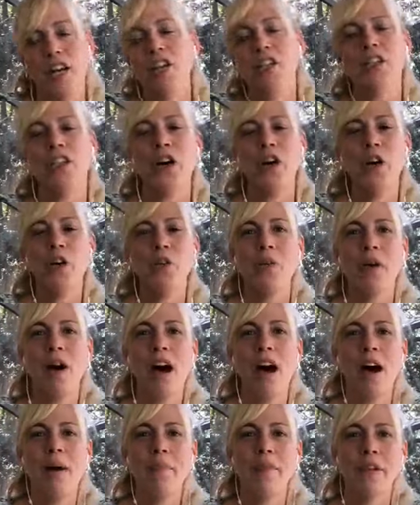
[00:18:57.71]
So
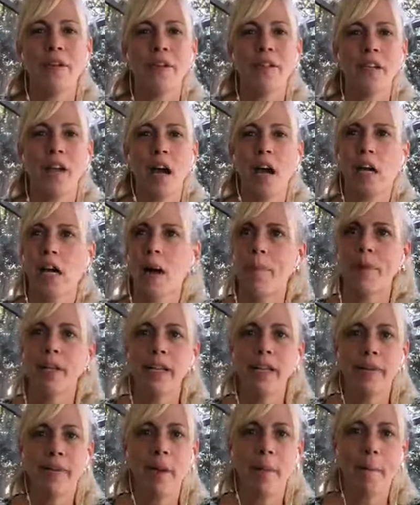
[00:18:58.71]
there's a couple
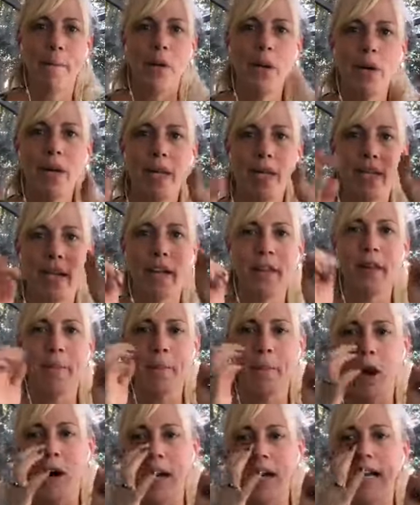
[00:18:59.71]
of different booties on the
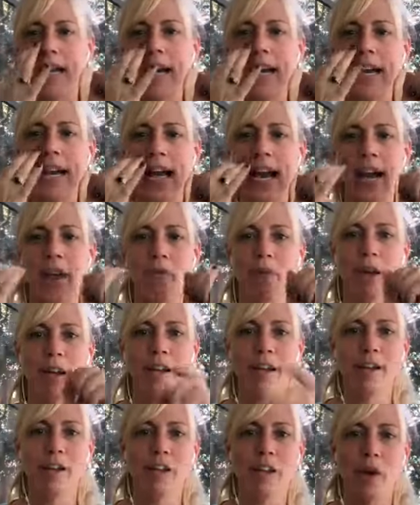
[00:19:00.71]
market, and we're
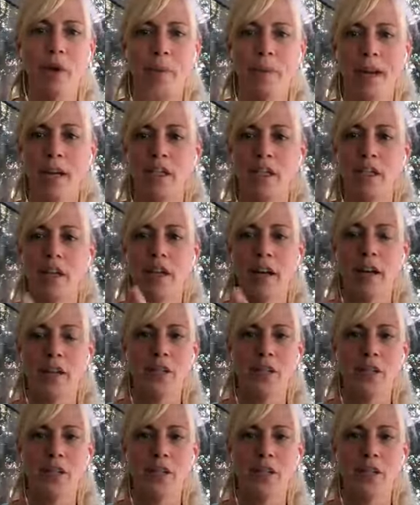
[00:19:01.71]
going to show a picture and